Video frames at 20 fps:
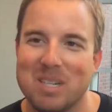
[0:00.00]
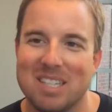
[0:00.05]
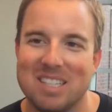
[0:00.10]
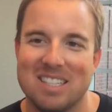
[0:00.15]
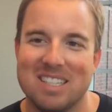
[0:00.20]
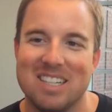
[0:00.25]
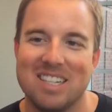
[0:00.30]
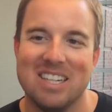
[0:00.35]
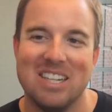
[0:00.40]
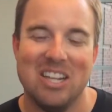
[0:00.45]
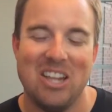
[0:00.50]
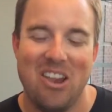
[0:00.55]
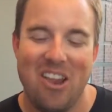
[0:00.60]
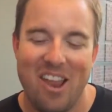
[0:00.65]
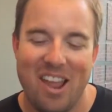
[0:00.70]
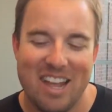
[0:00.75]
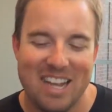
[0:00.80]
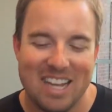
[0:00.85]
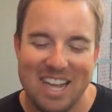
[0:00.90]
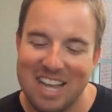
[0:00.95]
But
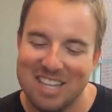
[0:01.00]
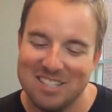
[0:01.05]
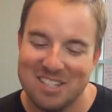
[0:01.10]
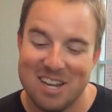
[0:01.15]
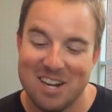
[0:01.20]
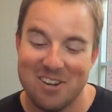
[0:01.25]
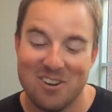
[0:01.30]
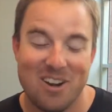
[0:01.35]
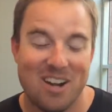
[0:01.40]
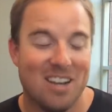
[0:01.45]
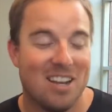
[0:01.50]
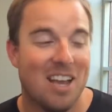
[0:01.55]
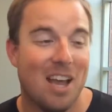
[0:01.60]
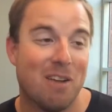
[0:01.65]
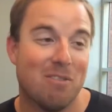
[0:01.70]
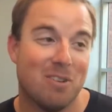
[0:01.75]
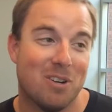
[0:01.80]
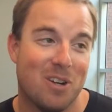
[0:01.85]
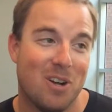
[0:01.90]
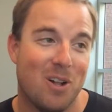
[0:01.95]
the guy's got a great
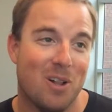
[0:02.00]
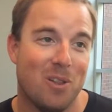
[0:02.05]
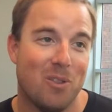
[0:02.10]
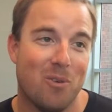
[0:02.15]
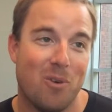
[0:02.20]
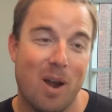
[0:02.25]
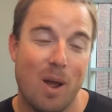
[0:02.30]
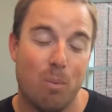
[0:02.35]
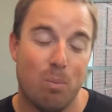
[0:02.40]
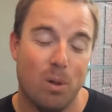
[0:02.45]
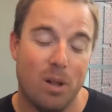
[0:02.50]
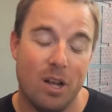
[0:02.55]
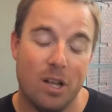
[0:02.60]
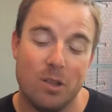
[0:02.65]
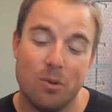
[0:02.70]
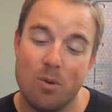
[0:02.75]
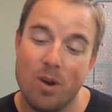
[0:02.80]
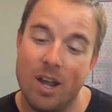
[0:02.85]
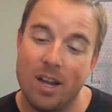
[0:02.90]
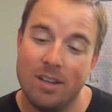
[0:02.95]
knack for calling the right play at
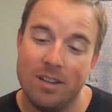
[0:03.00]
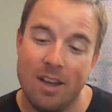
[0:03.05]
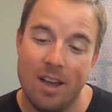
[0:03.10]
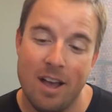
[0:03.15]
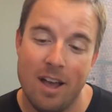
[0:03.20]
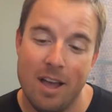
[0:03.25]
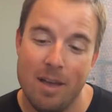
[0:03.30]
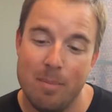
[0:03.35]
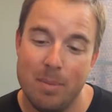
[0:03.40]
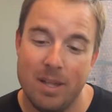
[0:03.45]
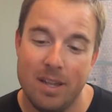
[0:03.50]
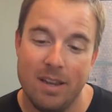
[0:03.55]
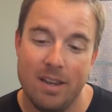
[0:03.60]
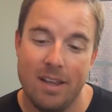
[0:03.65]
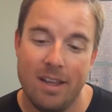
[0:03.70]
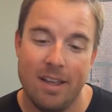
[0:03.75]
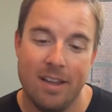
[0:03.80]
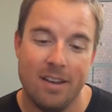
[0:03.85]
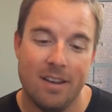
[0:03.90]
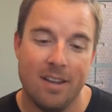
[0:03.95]
the right time,
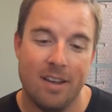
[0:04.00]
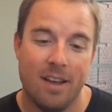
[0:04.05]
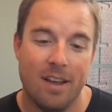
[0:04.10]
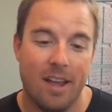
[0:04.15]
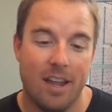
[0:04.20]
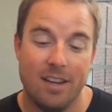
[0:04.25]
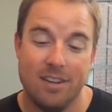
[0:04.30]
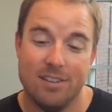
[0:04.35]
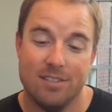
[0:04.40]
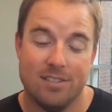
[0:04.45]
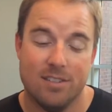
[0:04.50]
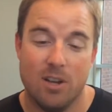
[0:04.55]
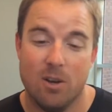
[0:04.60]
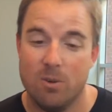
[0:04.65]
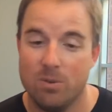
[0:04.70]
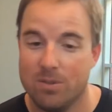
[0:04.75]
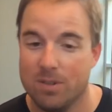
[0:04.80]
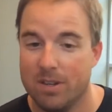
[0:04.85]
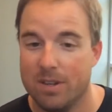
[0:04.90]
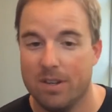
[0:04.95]
and he just
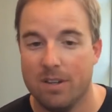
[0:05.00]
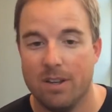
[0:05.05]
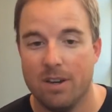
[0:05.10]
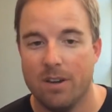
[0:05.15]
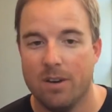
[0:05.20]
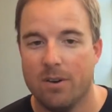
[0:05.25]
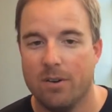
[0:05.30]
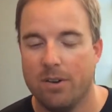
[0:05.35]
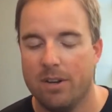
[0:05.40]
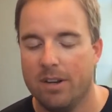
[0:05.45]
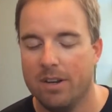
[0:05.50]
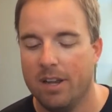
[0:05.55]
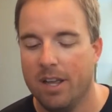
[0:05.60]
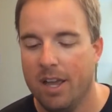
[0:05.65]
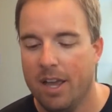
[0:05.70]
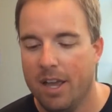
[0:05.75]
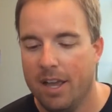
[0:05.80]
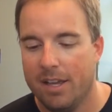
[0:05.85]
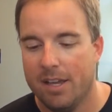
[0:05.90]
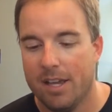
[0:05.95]
knows it, you know. And
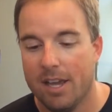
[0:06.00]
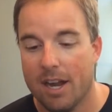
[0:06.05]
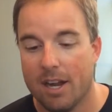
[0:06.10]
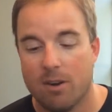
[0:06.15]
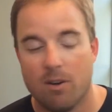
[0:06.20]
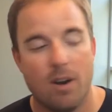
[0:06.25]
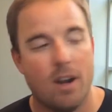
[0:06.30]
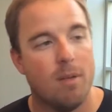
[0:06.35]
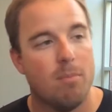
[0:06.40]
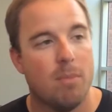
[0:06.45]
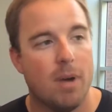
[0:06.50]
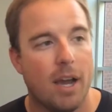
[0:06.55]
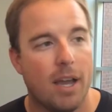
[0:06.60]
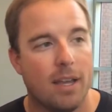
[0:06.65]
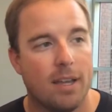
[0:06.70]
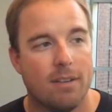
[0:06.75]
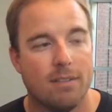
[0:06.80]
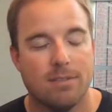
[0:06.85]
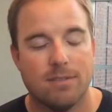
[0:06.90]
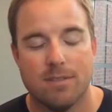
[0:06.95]
you got to credit
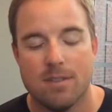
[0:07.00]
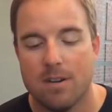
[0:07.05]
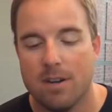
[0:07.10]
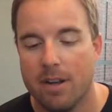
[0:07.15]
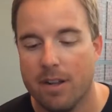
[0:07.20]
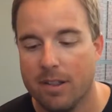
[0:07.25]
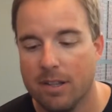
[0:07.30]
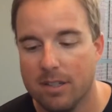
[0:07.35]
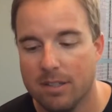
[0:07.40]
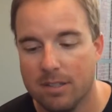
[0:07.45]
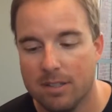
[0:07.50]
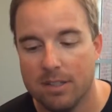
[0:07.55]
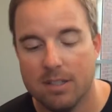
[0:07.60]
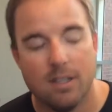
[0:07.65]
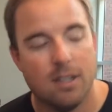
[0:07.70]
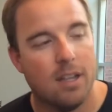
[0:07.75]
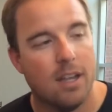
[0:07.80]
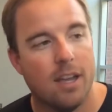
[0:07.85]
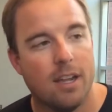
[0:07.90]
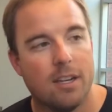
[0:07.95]
Mike for listening
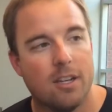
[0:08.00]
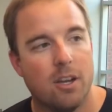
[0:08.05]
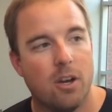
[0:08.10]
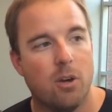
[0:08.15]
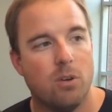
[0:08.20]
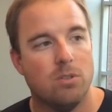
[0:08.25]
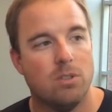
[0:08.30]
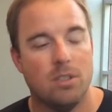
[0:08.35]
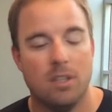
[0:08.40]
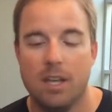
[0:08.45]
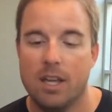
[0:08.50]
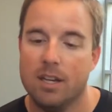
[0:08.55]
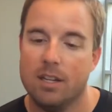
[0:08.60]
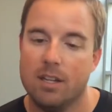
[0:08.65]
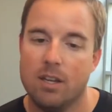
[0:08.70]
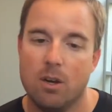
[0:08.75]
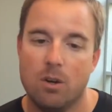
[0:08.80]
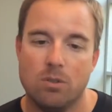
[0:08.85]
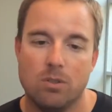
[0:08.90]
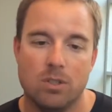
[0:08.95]
to the head coach and head
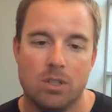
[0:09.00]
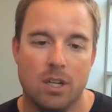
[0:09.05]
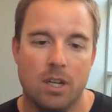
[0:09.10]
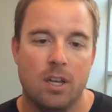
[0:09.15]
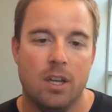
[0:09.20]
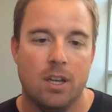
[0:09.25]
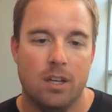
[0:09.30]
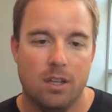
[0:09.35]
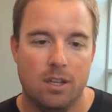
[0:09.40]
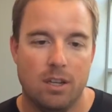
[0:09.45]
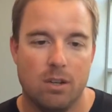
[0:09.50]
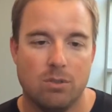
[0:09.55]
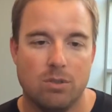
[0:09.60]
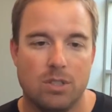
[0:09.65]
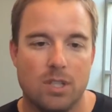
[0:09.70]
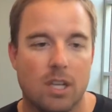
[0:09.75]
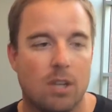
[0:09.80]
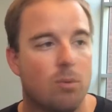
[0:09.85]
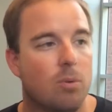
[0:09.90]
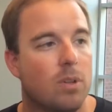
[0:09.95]
coach, you know,
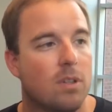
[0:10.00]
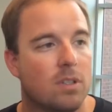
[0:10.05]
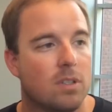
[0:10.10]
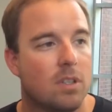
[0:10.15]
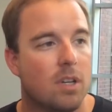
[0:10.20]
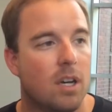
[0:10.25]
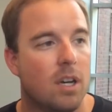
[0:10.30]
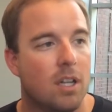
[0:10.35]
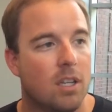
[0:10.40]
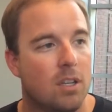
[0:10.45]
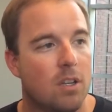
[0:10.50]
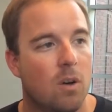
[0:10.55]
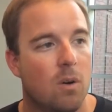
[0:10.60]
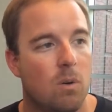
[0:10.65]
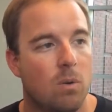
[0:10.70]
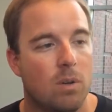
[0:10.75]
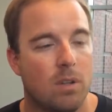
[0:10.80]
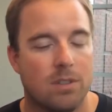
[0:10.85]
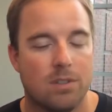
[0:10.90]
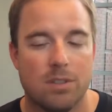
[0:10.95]
sticking with his gut,
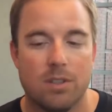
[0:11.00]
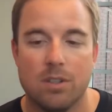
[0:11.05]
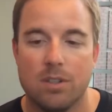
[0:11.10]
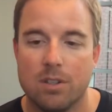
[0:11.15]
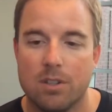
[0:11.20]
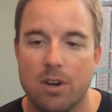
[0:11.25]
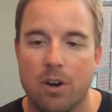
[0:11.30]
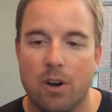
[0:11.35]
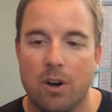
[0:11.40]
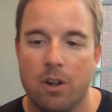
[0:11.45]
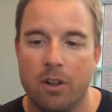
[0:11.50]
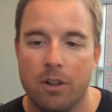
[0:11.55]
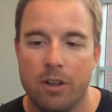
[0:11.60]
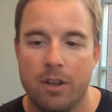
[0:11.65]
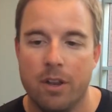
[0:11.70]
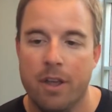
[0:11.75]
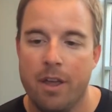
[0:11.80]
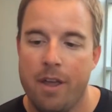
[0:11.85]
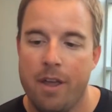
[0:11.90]
knowing it's a good call. And